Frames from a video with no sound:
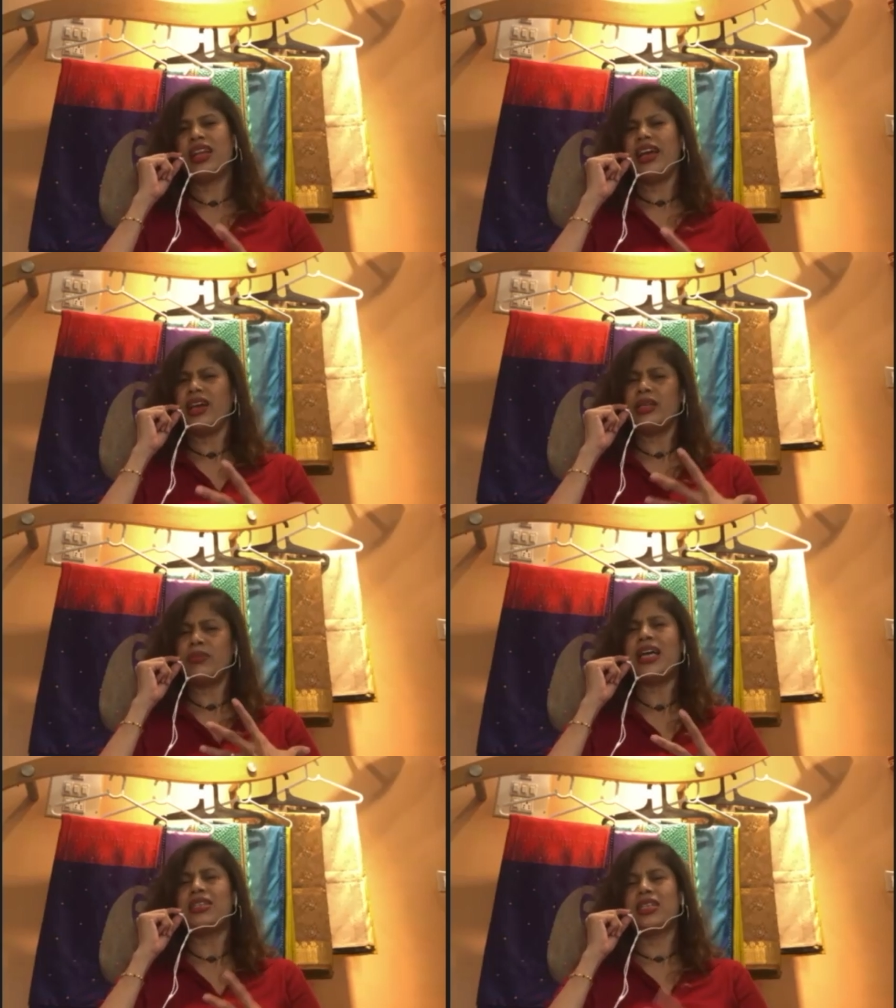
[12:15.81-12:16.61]
Like, it
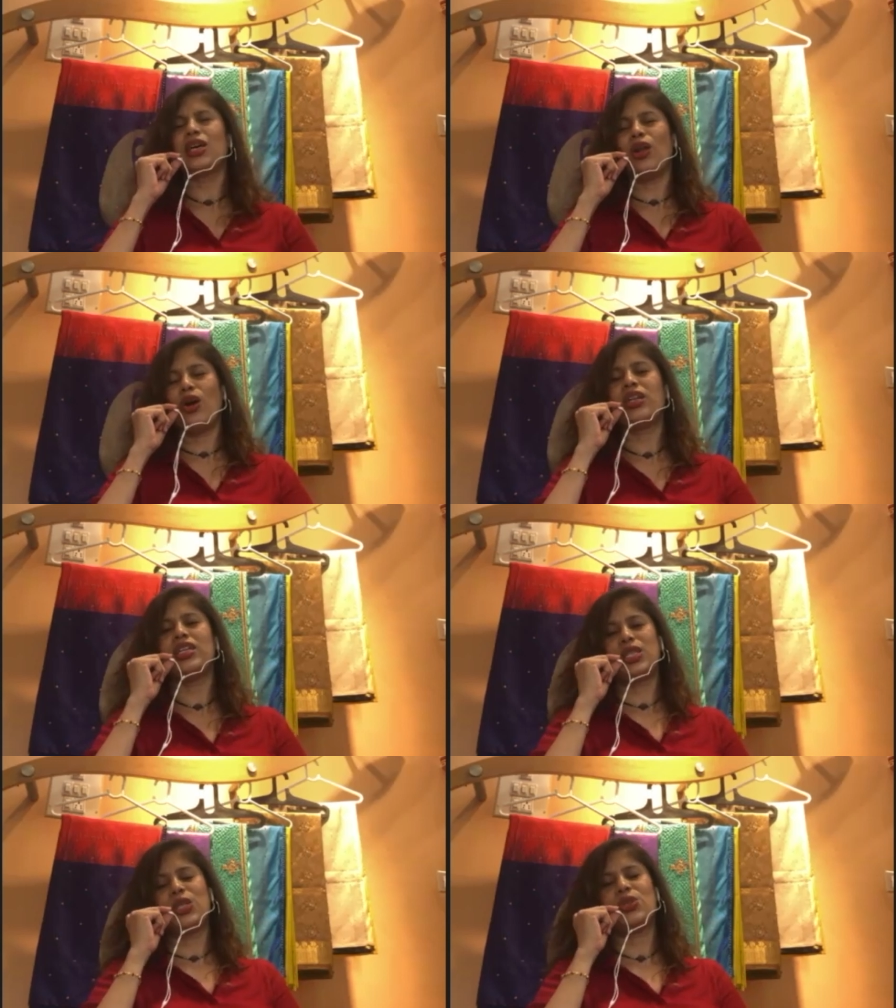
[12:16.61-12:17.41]
matters a lot
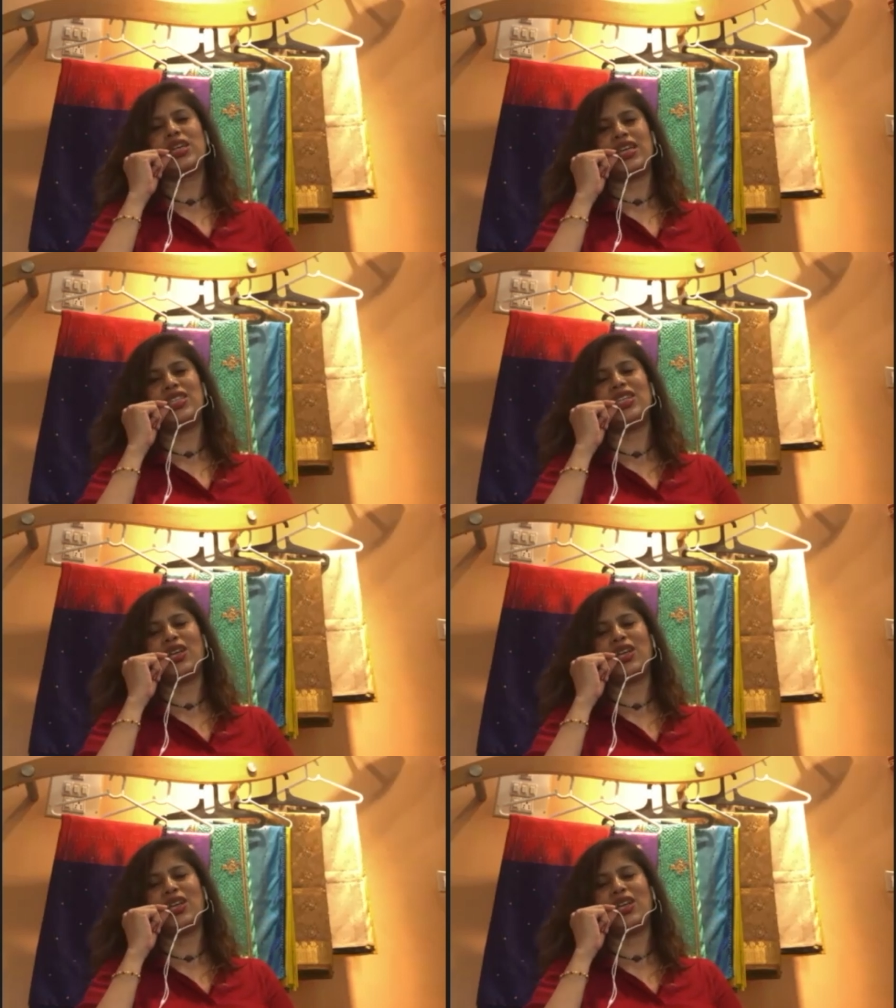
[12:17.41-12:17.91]
in the society now.